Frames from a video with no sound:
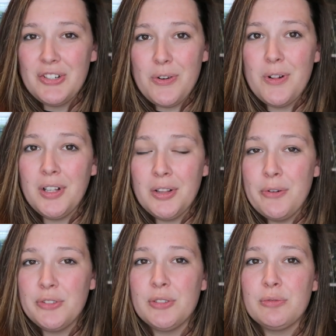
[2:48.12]
your whole
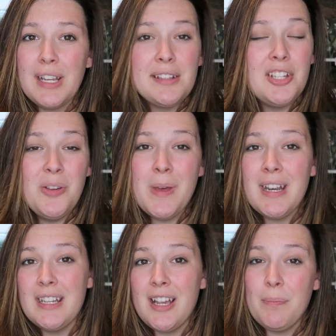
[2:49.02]
enclosure and raise the
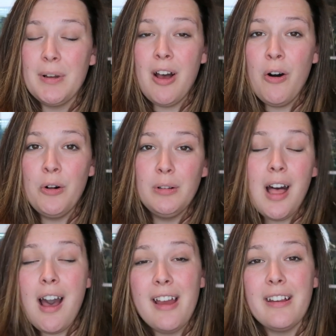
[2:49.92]
humidity up a whole
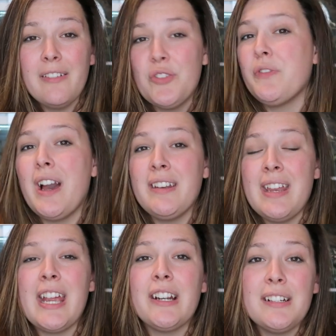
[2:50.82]
lot if you've got
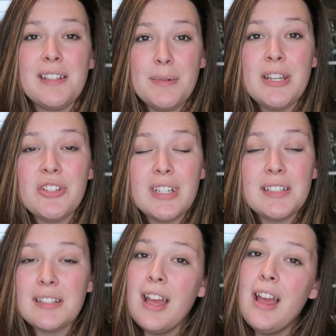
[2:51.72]
an arid
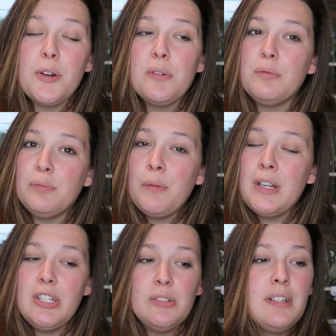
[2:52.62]
species. So what
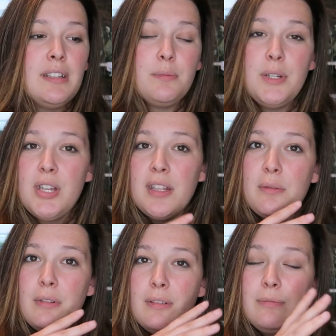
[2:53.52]
we do is we
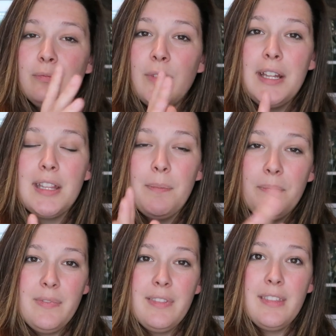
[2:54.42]
just raise up
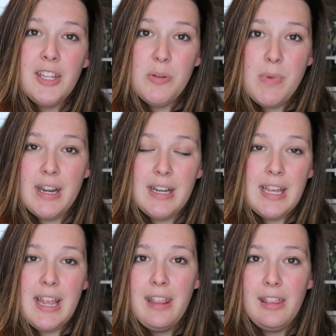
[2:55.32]
the
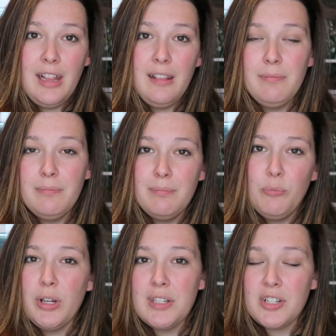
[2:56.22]
humidity and the
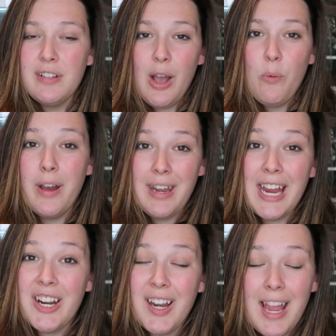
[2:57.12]
moisture in that one
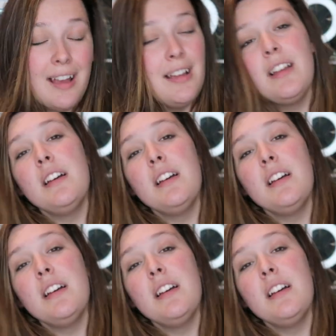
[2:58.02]
area.